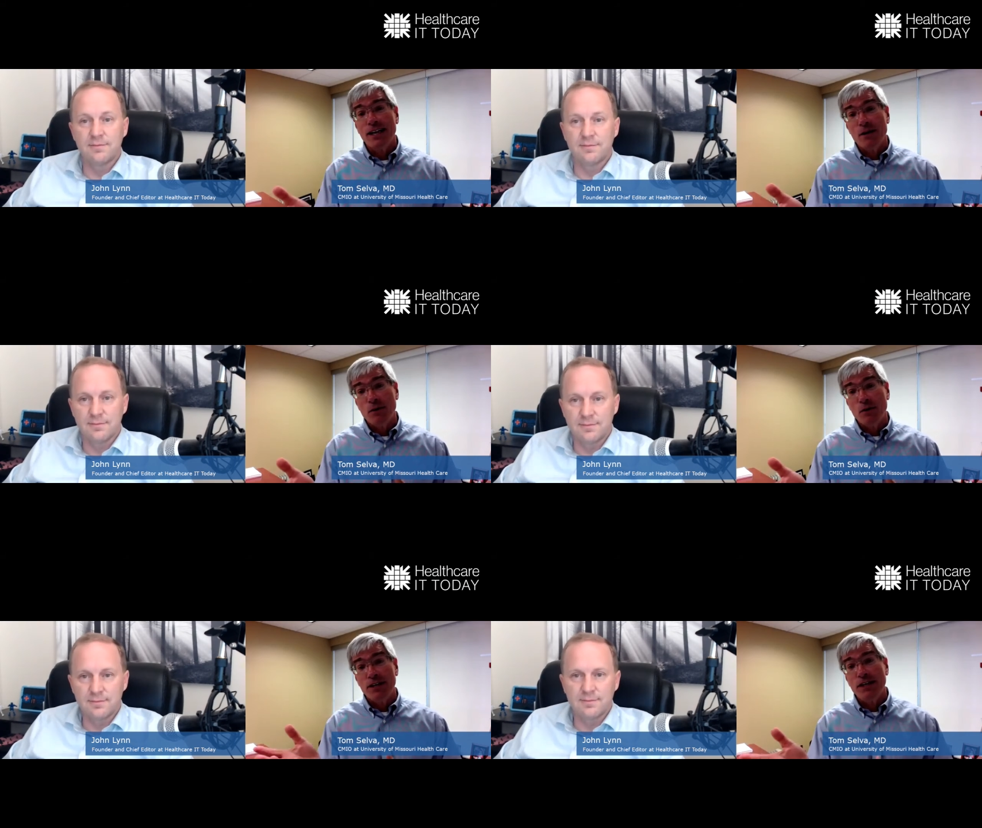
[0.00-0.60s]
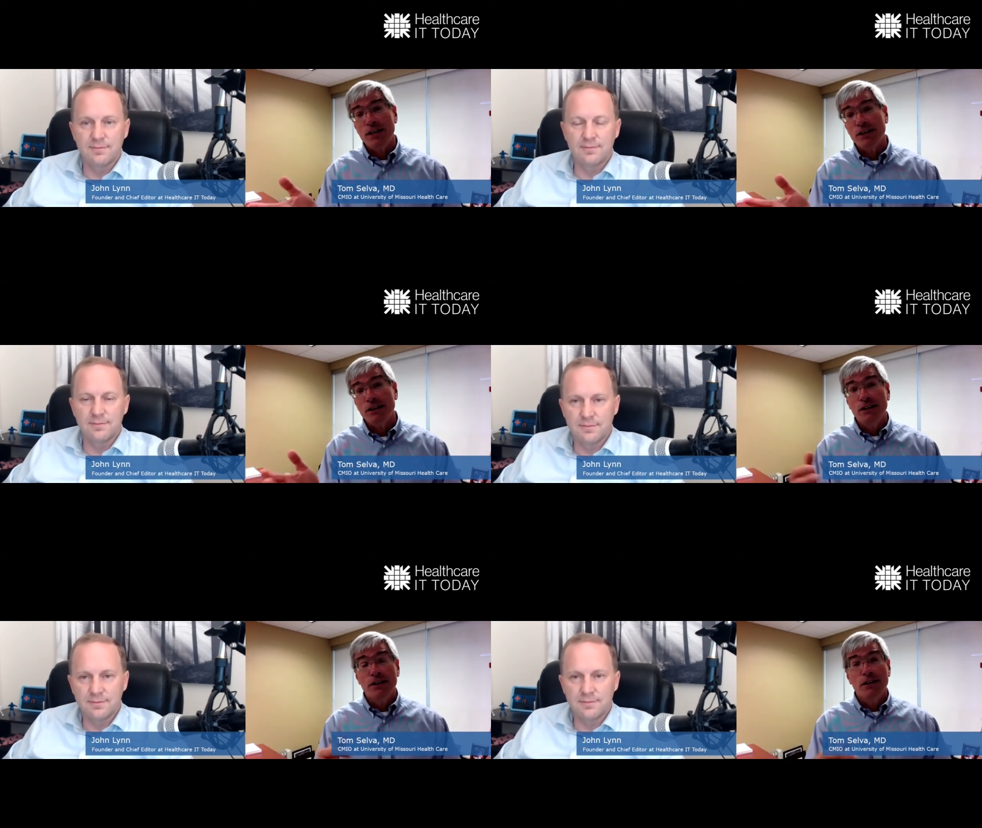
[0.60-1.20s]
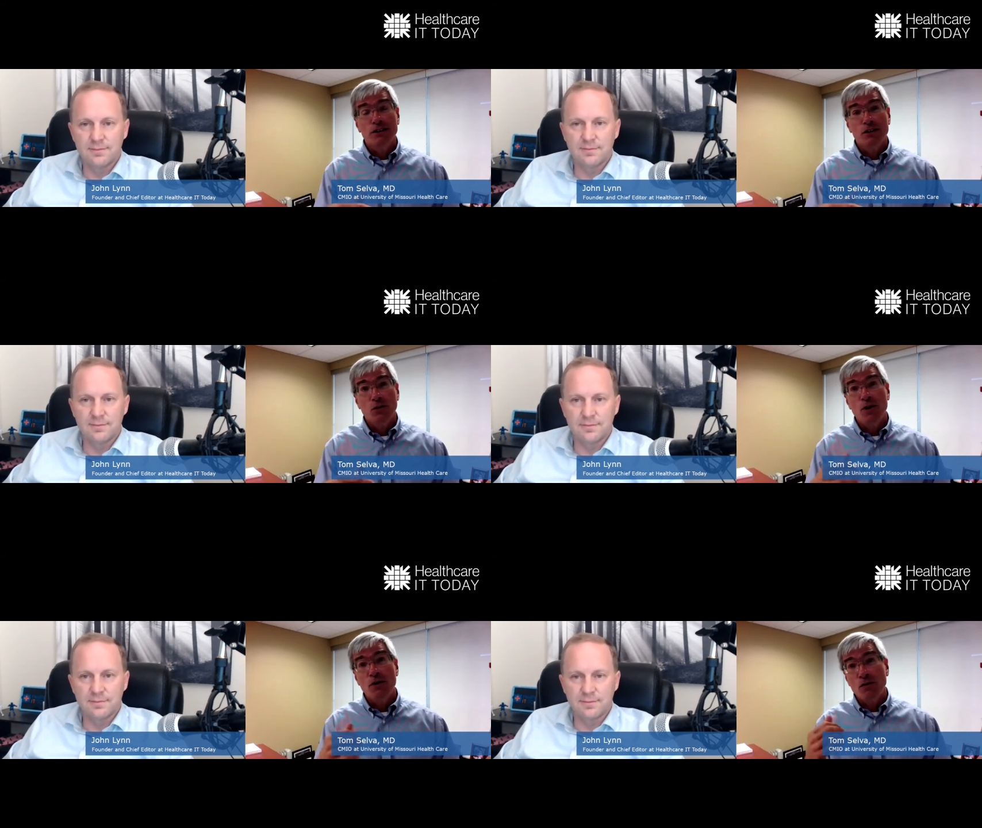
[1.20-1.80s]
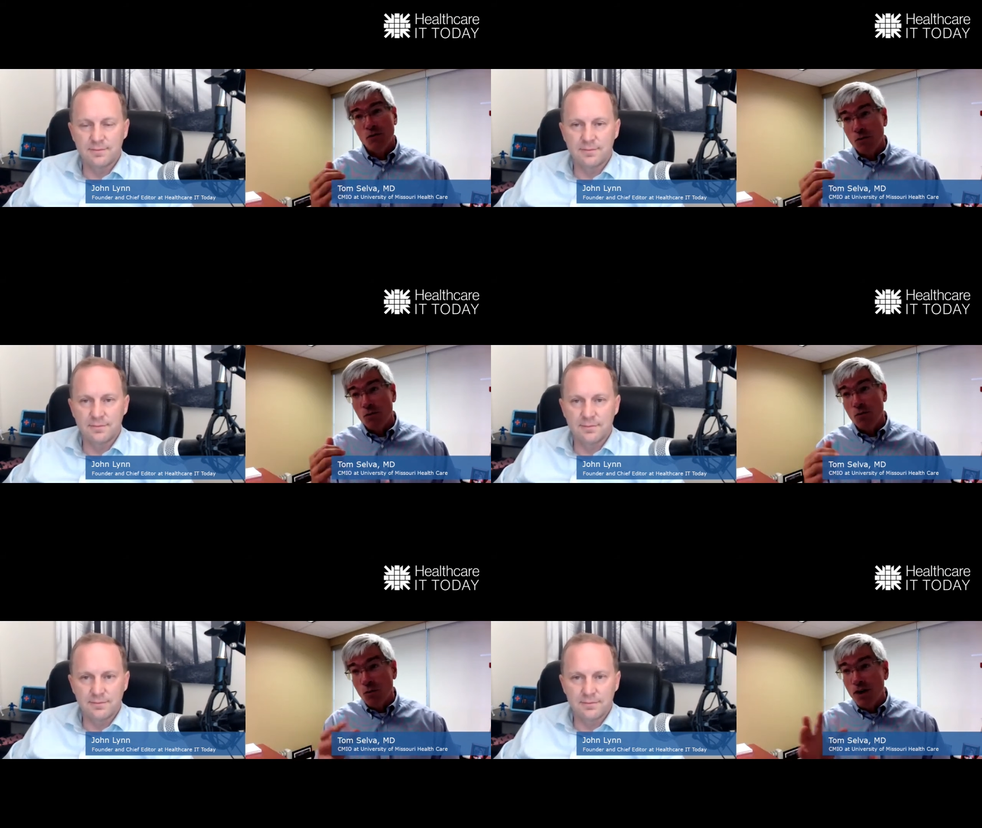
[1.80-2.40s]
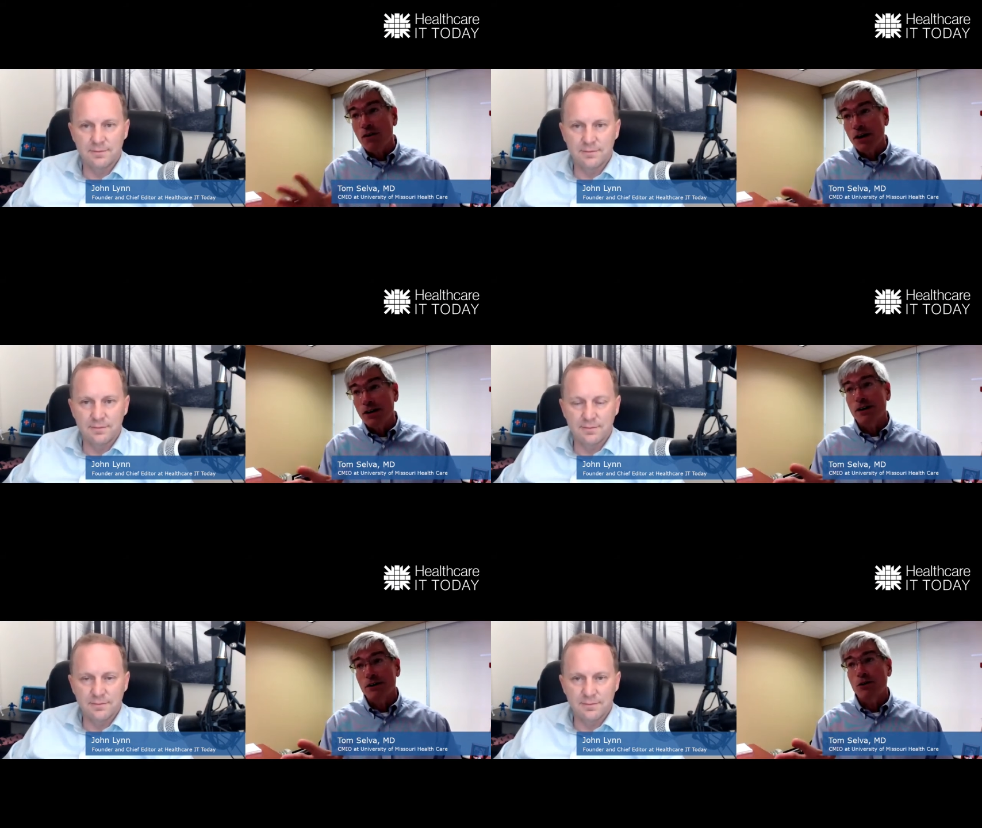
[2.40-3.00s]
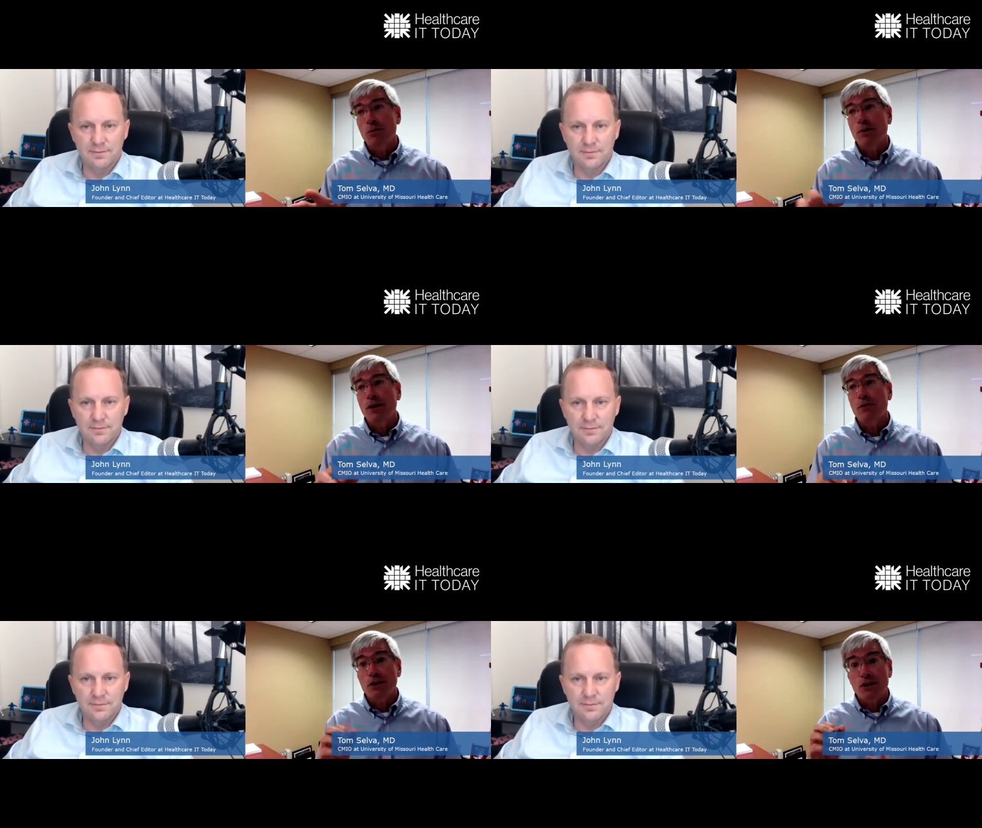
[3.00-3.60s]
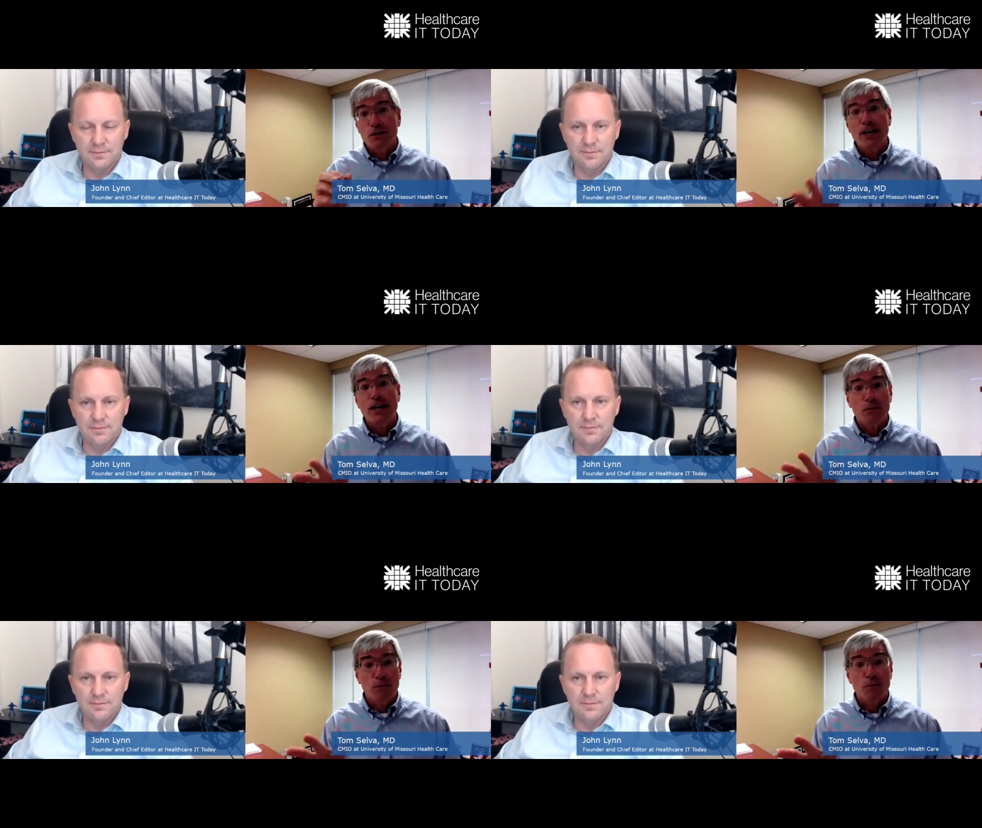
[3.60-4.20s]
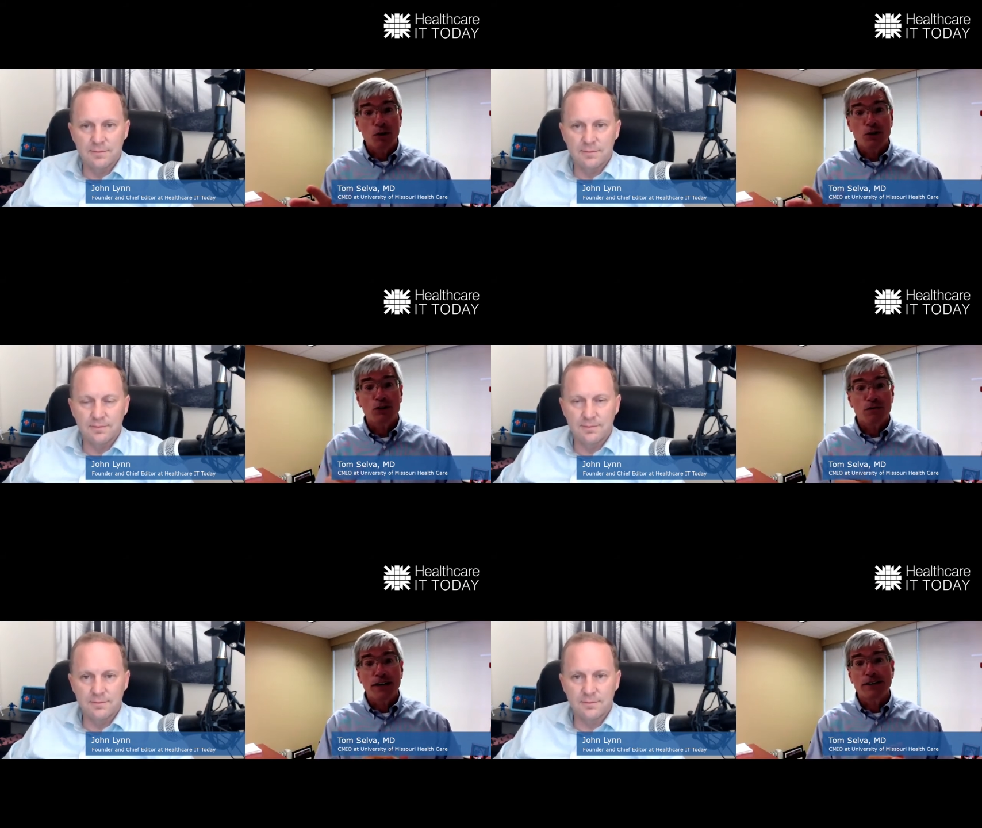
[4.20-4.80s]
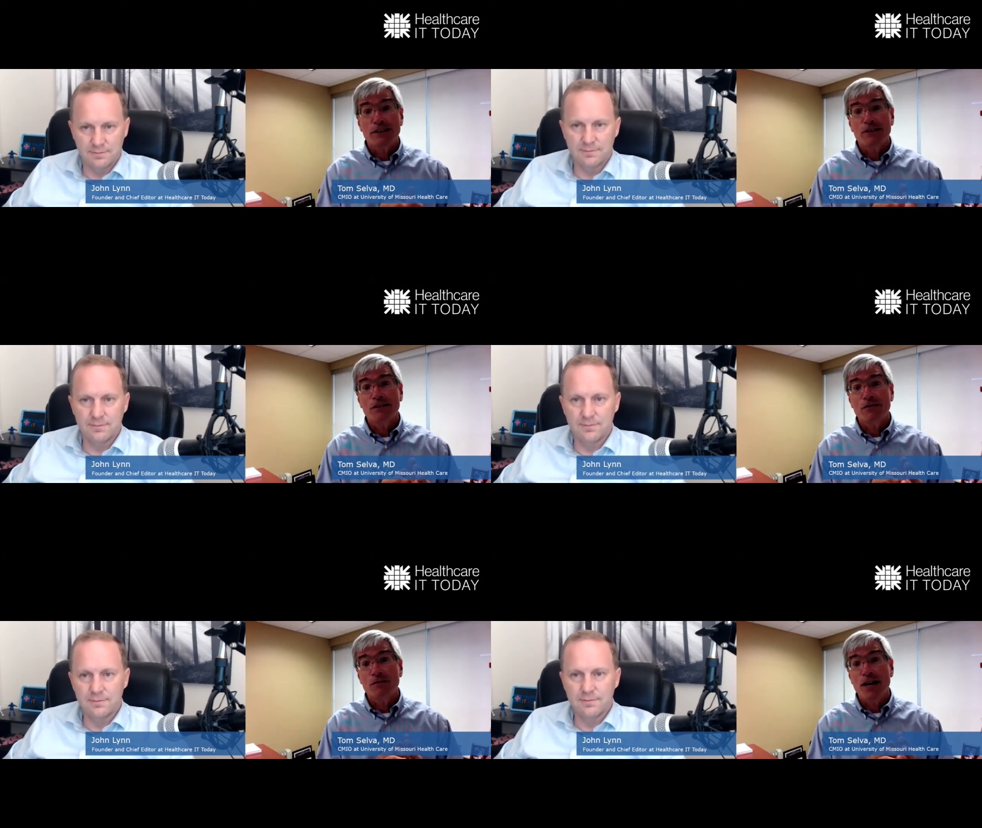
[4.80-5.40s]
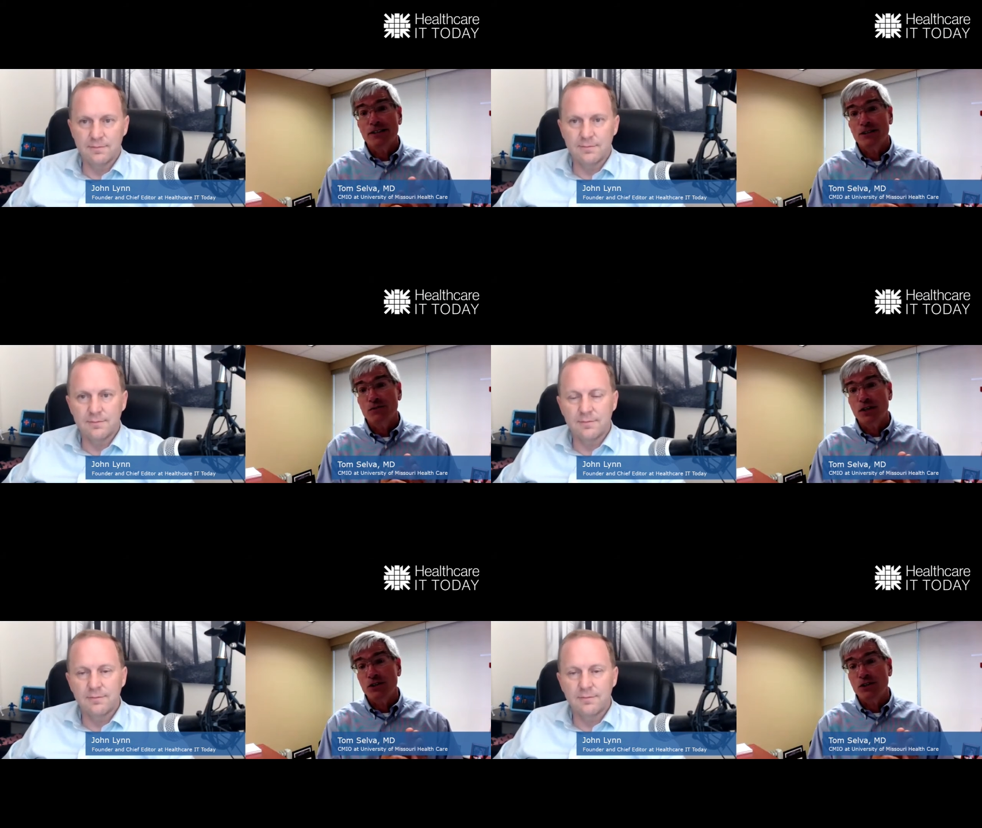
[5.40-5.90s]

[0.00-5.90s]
Speaker 1: and I both here, so one, one of our group here was already a board-certified clinical informaticist when he